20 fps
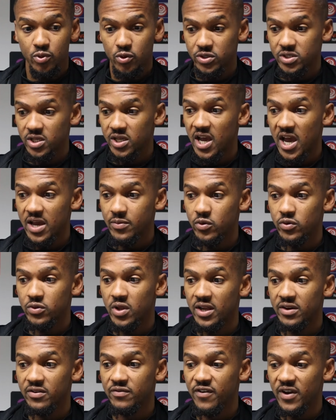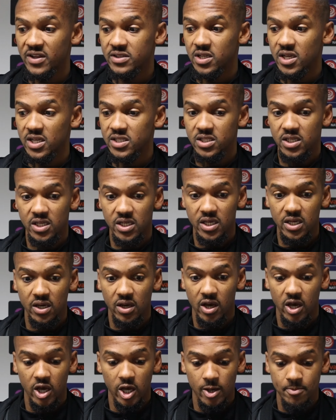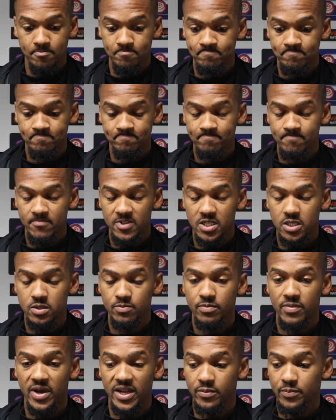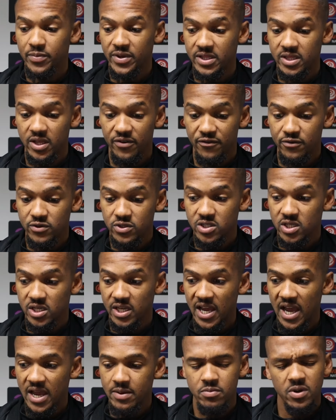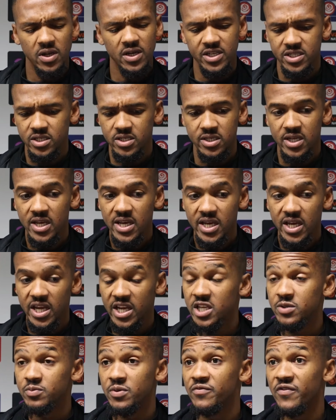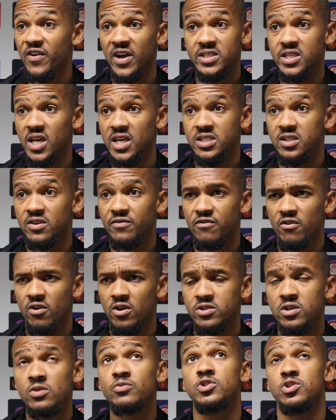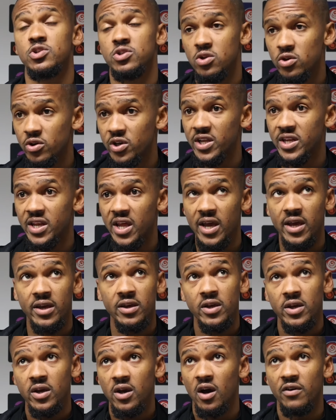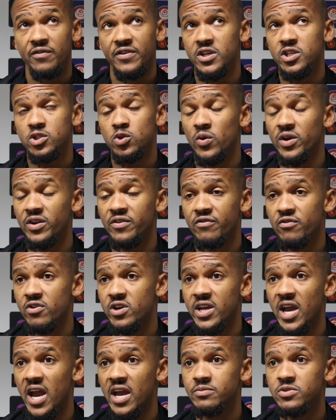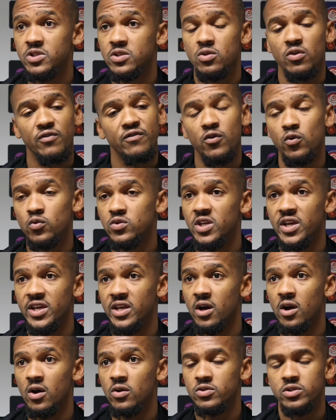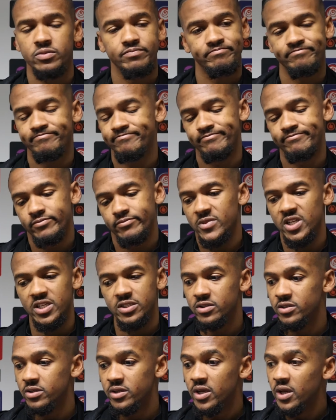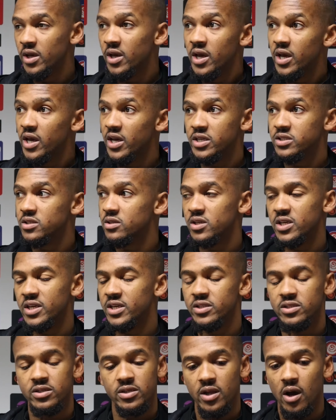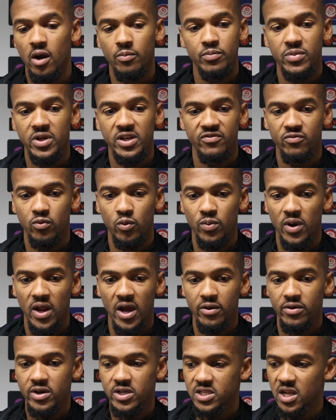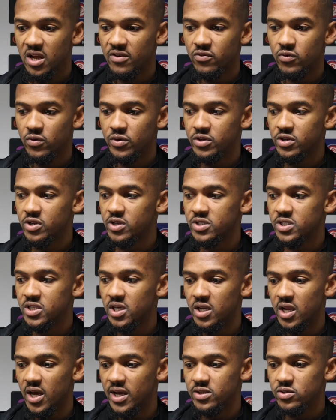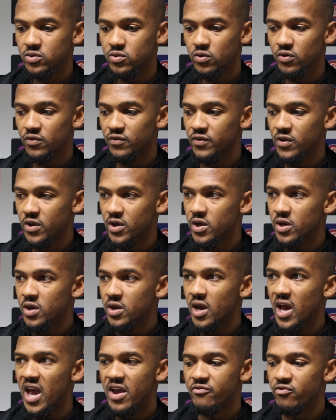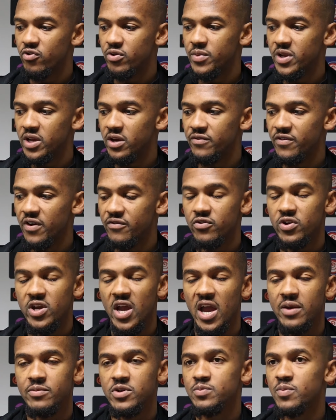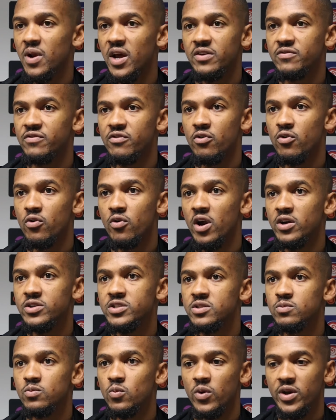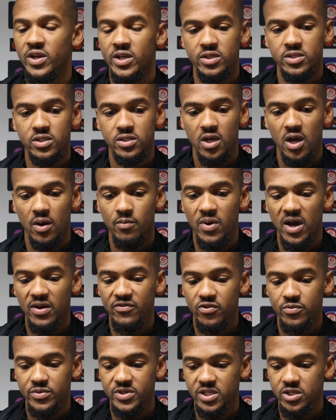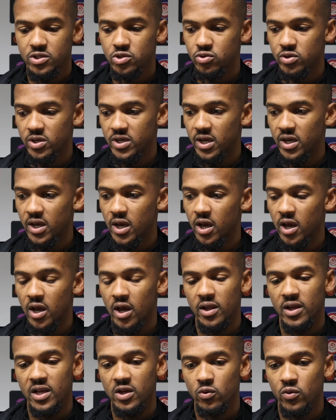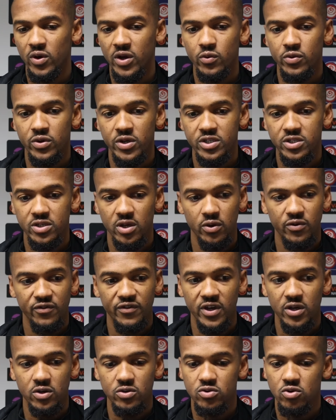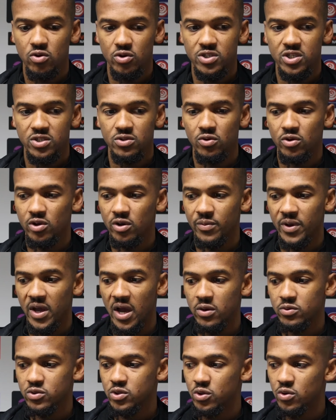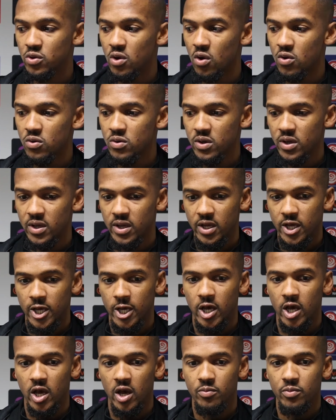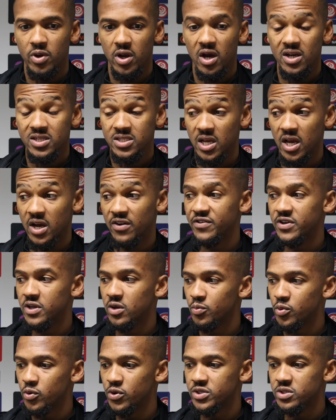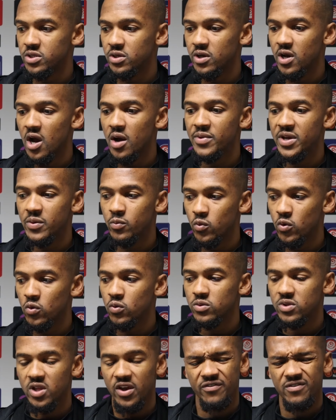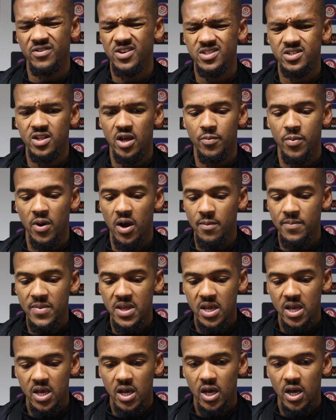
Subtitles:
the boys that came on had a fantastic... made a big difference to the game. But listen, Innie's been fantastic for us. I was just looking there. I think it's 23 games, he's got 14 goals. Listen, he's an unbelievable player at this level, and you can see that in sort of every minute of every game he's played for all us when he's come back from his injury, little illness. So fingers crossed he's not going to be out too long. But like I say, I think the boys that come in will definitely step up.